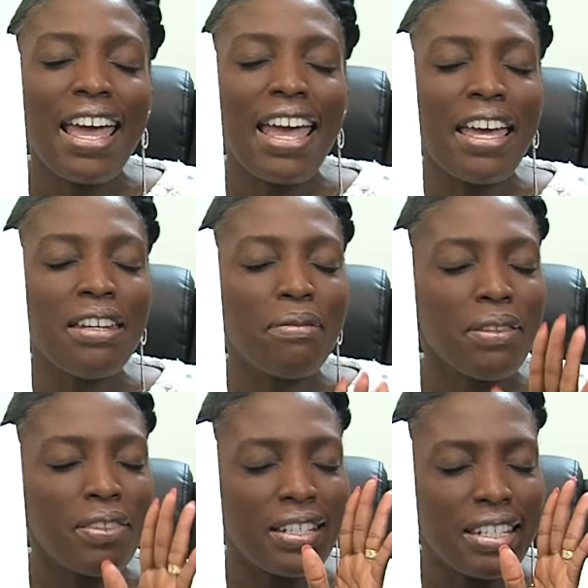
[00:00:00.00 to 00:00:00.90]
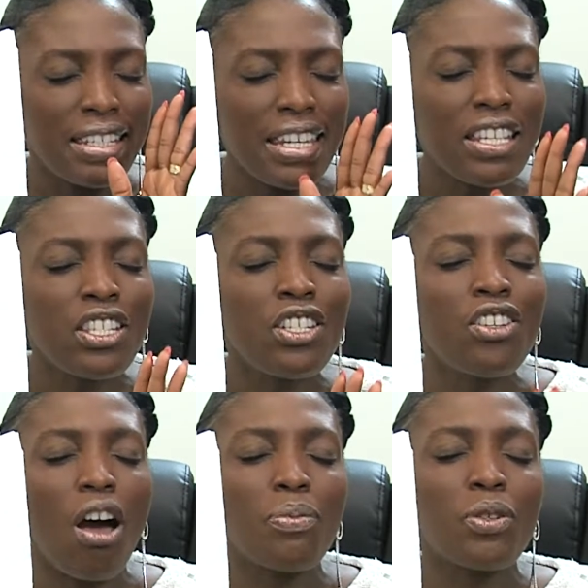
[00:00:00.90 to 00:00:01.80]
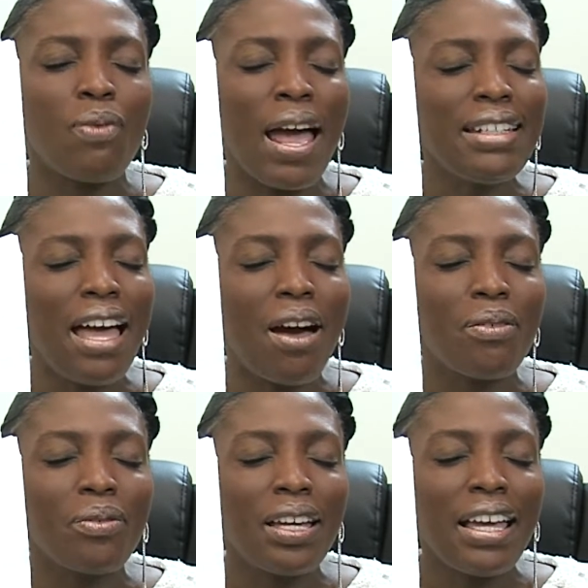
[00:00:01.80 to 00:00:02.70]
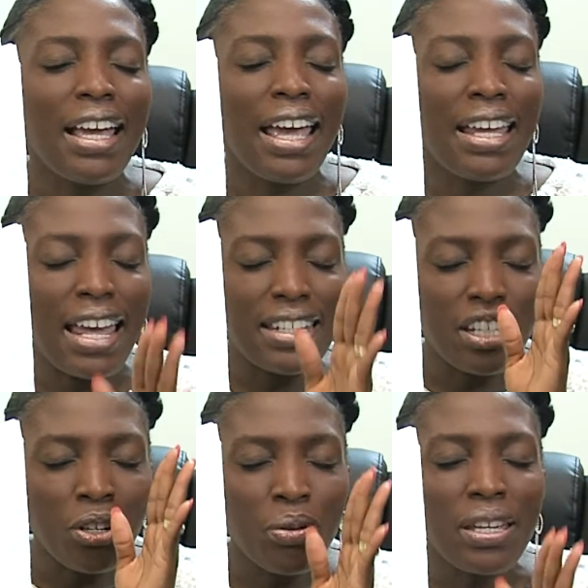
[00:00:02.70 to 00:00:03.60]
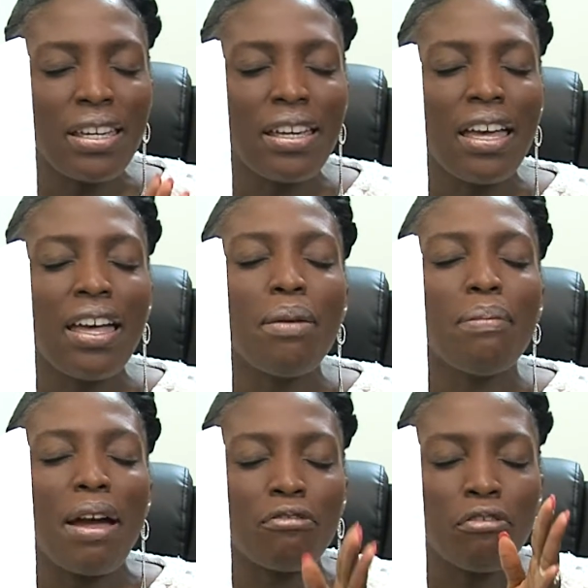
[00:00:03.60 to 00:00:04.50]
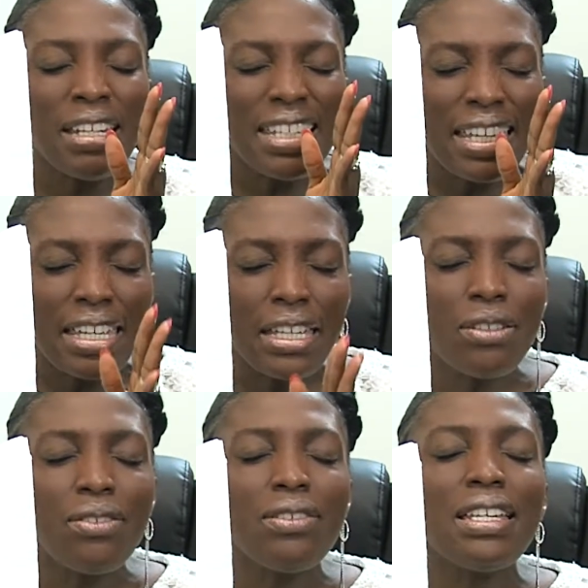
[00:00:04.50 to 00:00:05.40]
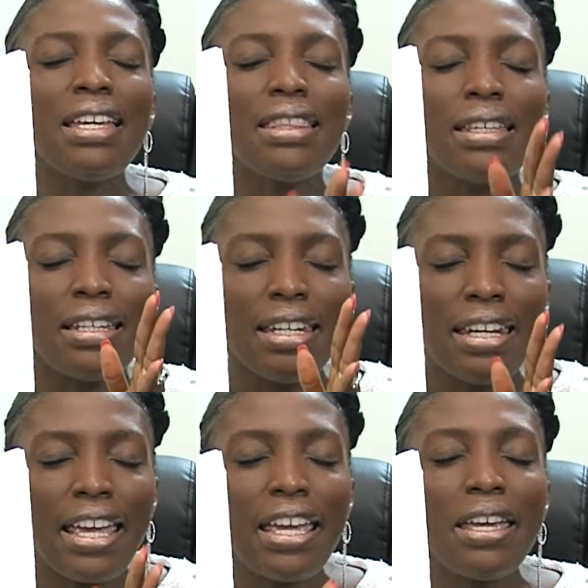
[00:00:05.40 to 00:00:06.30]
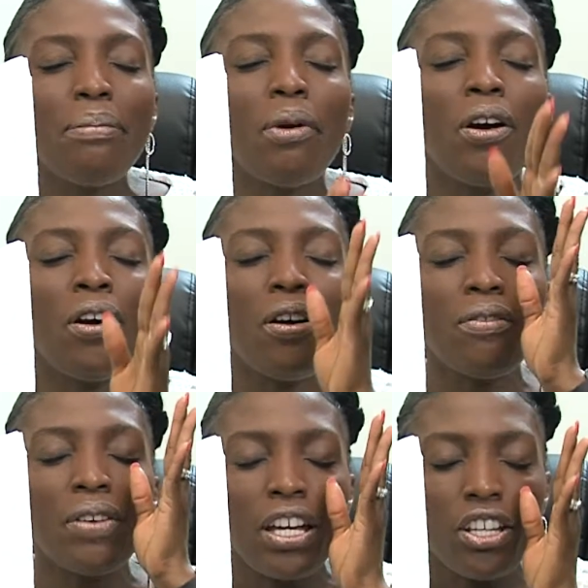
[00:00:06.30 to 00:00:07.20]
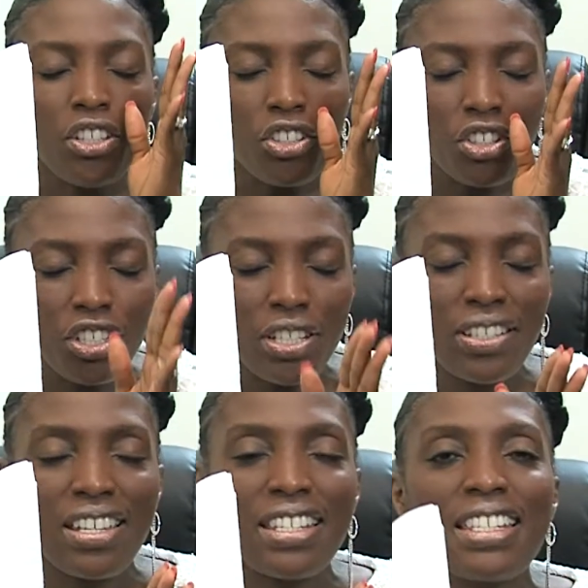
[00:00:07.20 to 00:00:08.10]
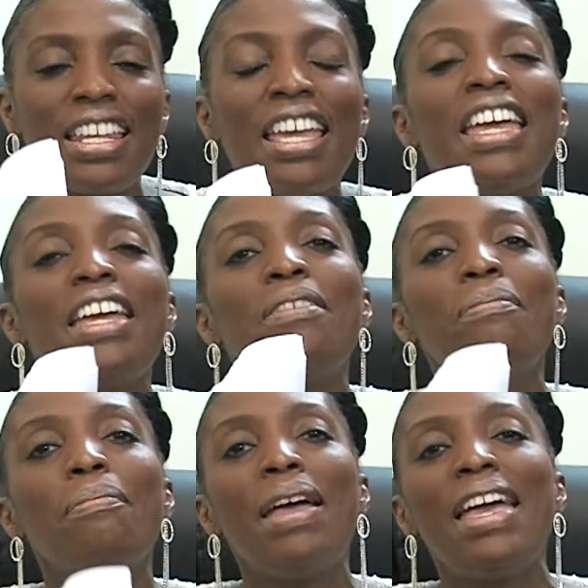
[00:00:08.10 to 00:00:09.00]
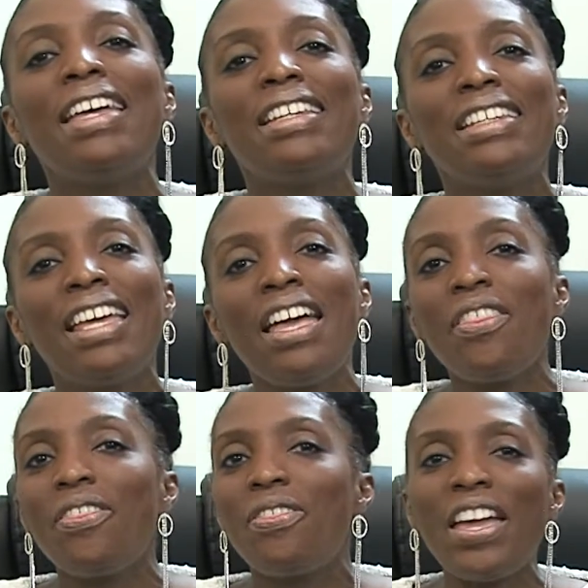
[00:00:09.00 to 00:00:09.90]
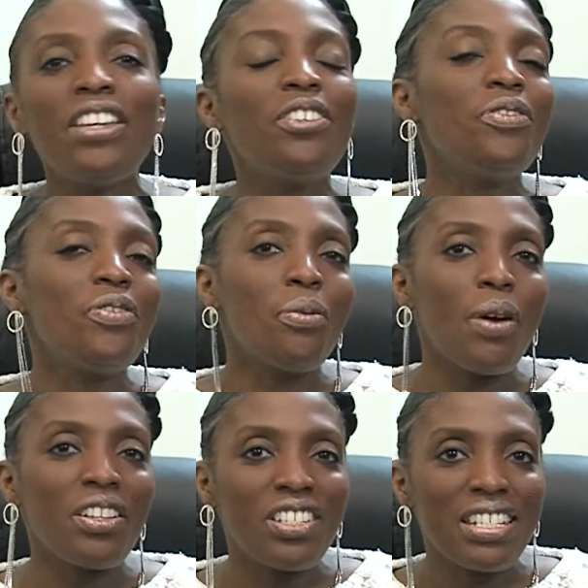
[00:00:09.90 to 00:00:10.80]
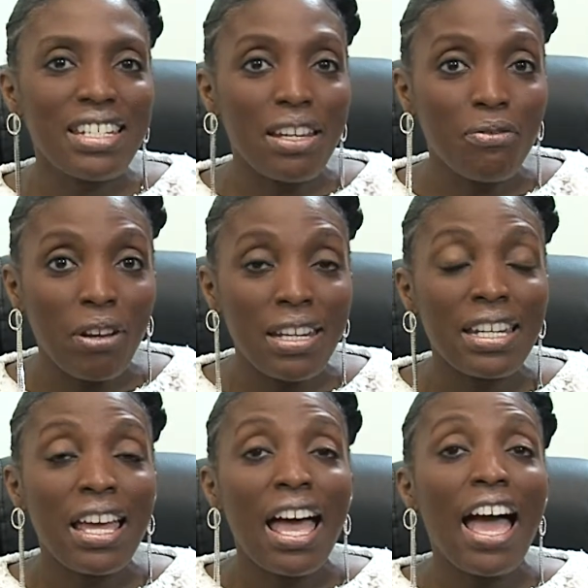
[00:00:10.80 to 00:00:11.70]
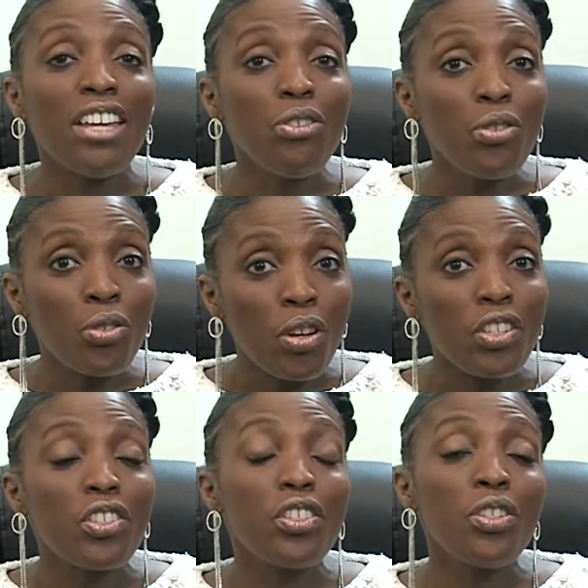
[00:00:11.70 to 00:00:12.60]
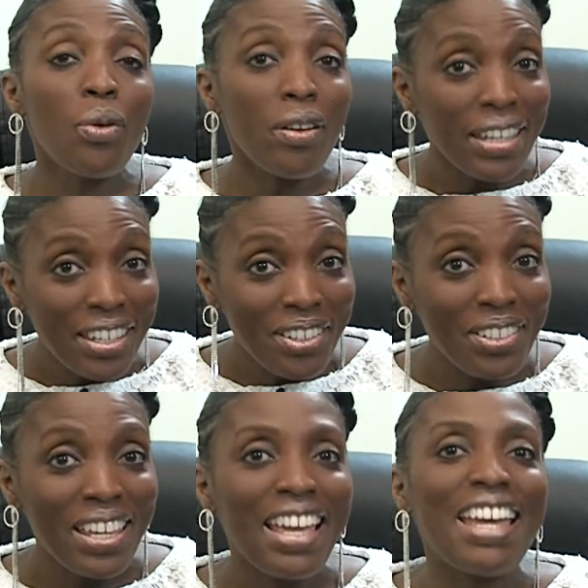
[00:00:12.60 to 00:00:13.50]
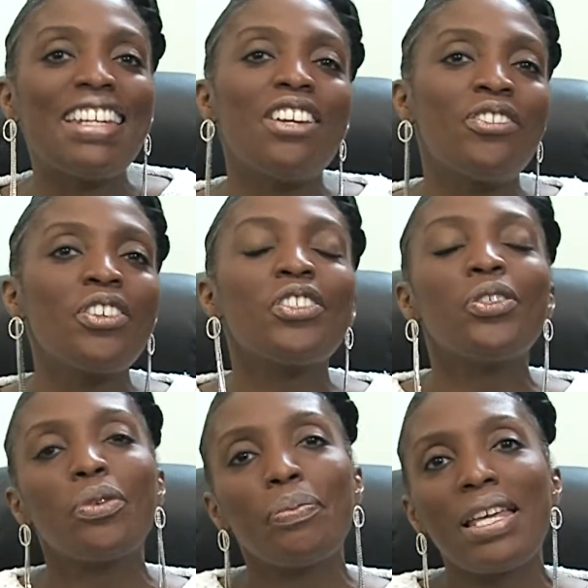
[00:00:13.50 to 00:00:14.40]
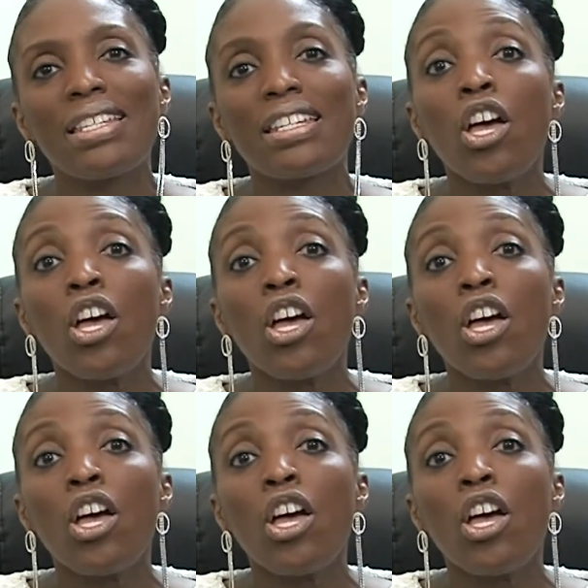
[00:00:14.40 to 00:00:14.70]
And the disease stops right now. And I decree my friend healed in the name of Jesus. Amen. Thank you for watching today, friend. I do trust you are healed and I trust you are blessed.